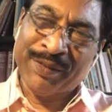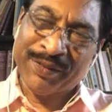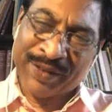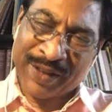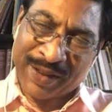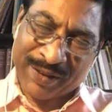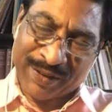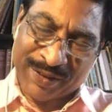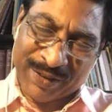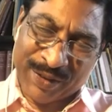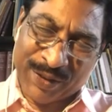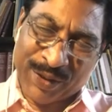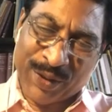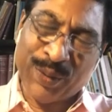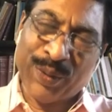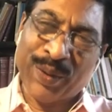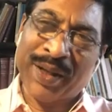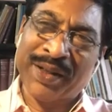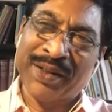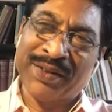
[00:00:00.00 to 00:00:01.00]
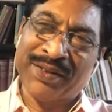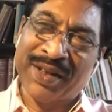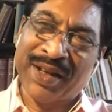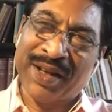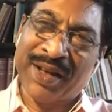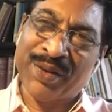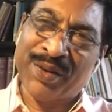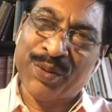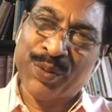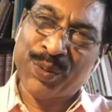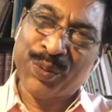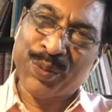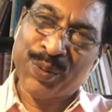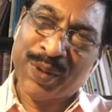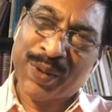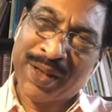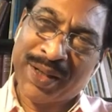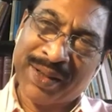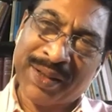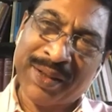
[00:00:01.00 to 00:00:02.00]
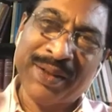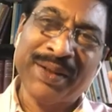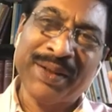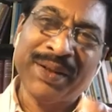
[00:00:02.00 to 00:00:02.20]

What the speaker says: that Huang Zhang, who had